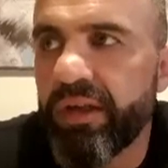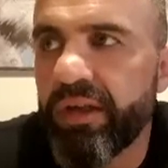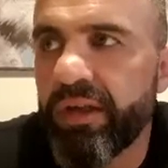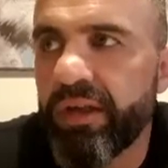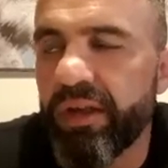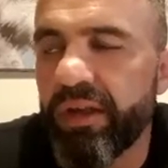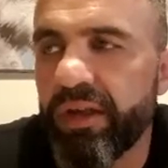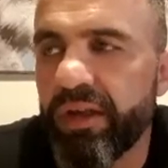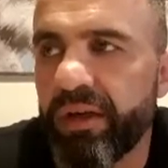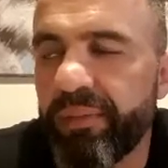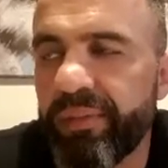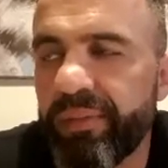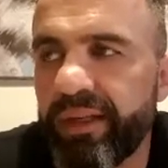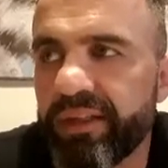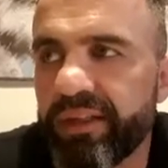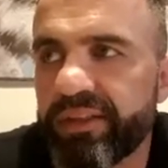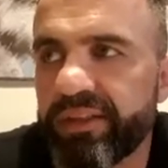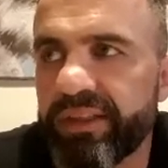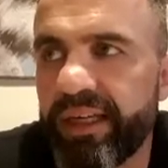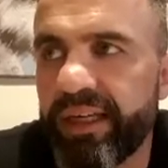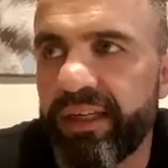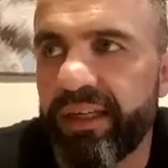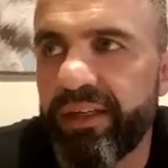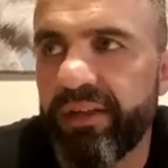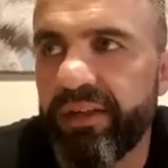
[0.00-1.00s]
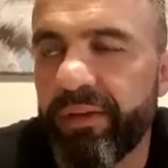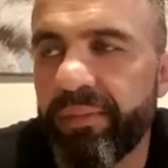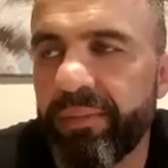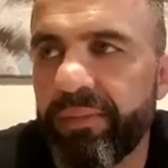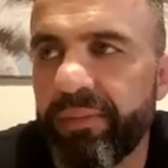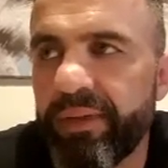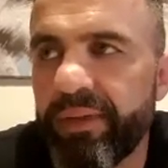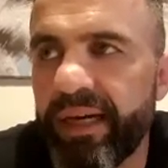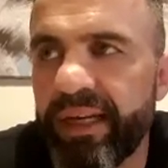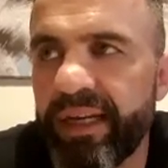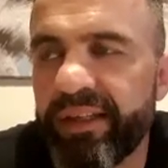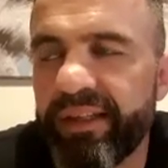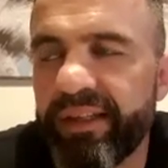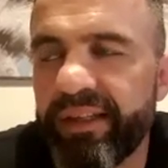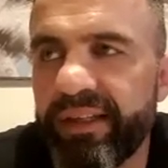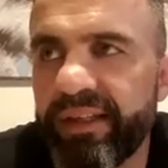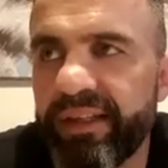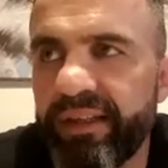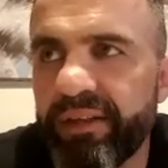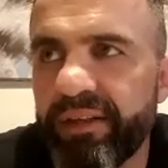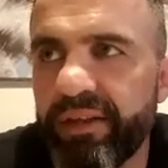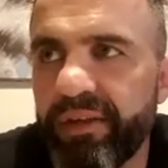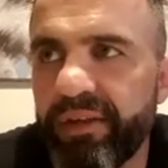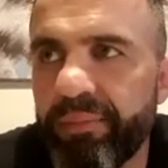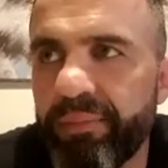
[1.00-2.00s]
in a stadium. And
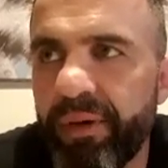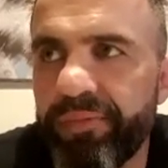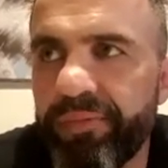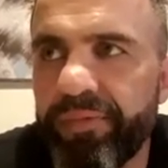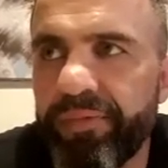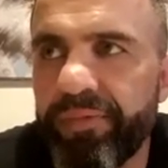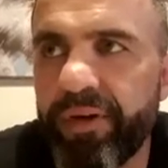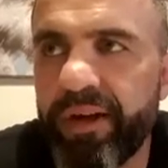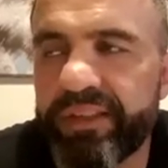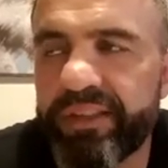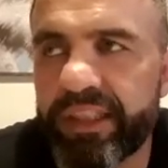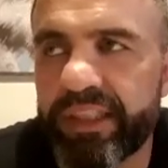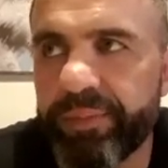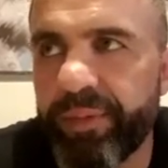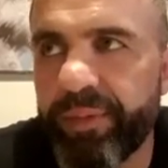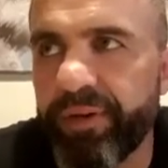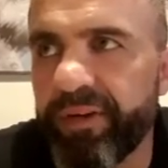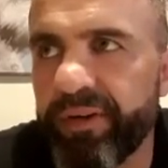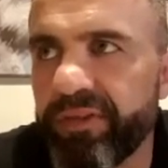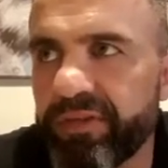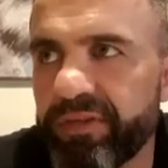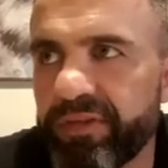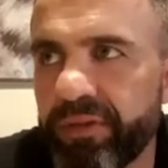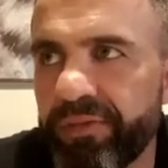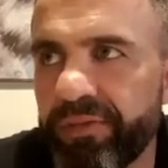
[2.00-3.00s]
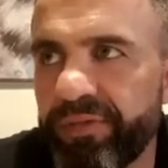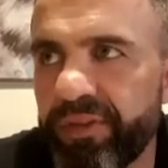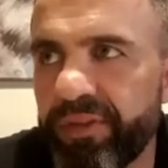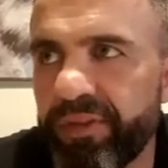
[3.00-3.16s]
my first experience of